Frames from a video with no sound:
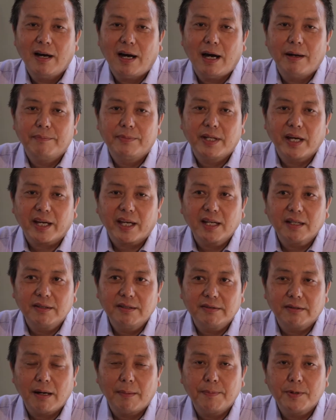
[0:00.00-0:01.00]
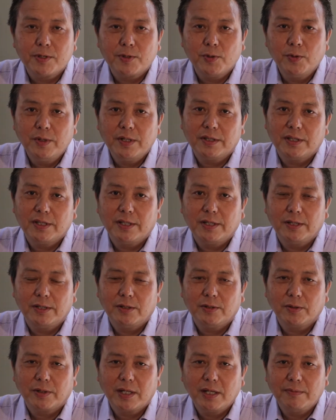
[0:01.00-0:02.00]
I'm taking this opportunity
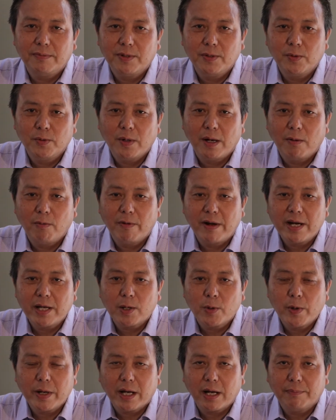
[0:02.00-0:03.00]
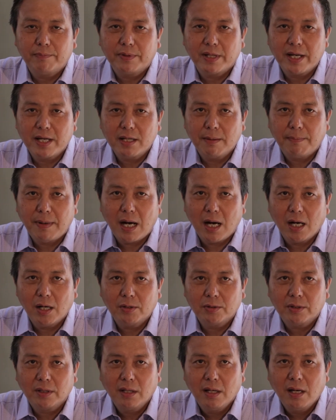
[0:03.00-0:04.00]
to give you a very quick update
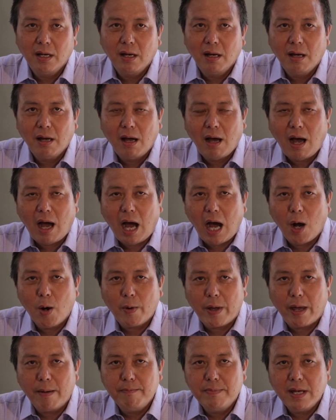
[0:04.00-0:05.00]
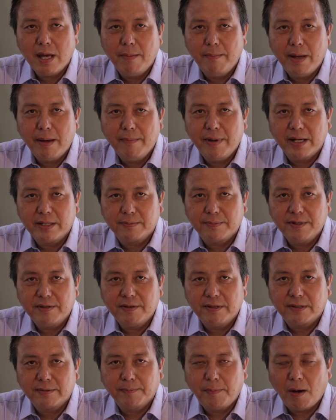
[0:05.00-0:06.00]
about how MBMM has been
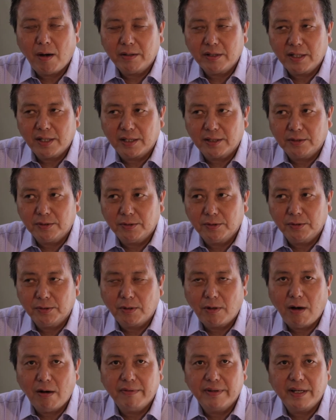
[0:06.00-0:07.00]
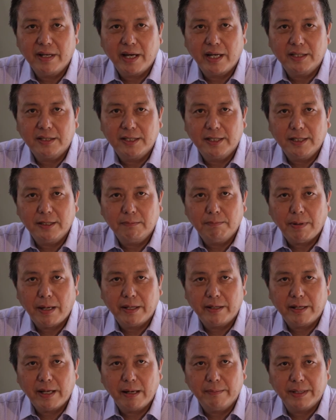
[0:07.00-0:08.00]
responding to COVID-19
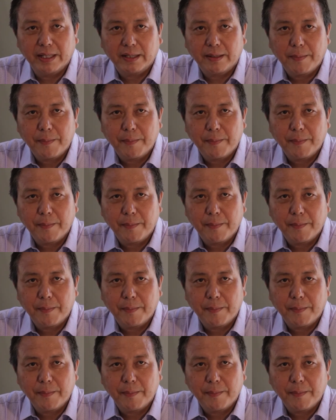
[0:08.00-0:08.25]
pandemic.